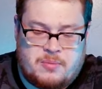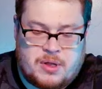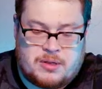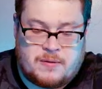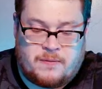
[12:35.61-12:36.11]

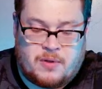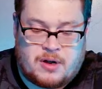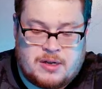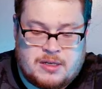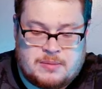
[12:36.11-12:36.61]
but the Full
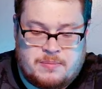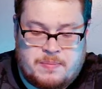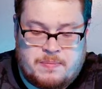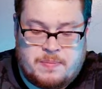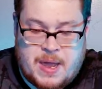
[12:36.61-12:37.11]
Art is
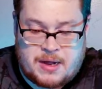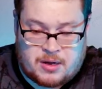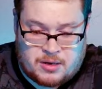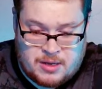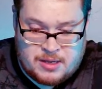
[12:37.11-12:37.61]

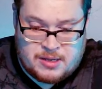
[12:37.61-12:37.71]
better.